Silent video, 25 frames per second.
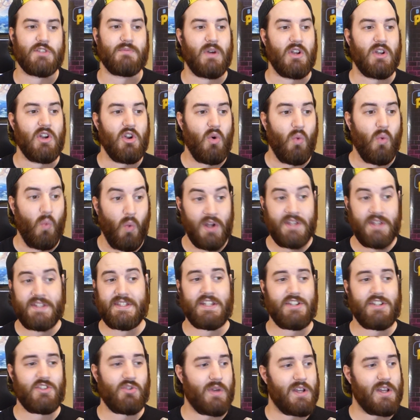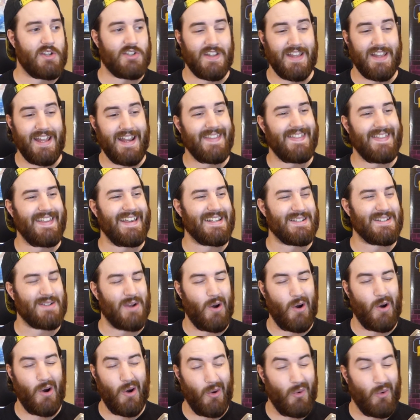but one situation that I think is
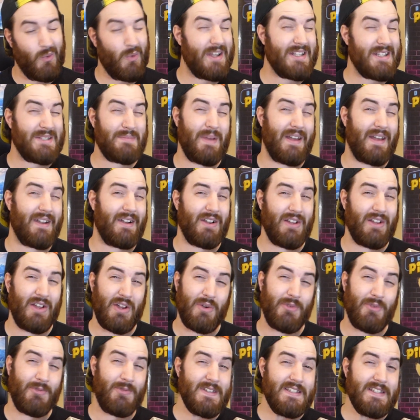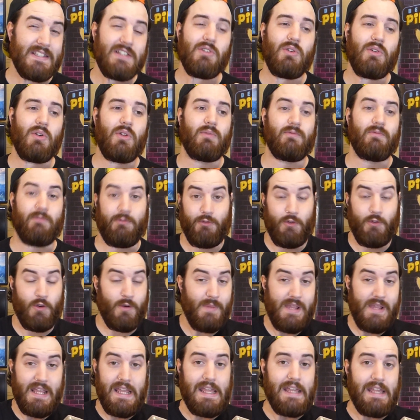always better to go physical, for
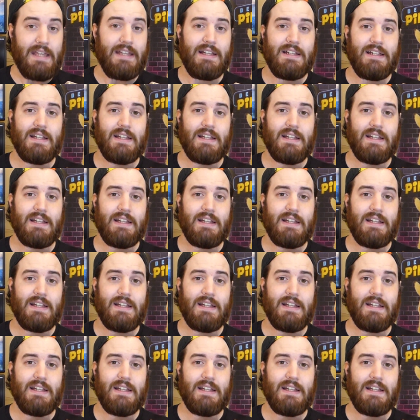me,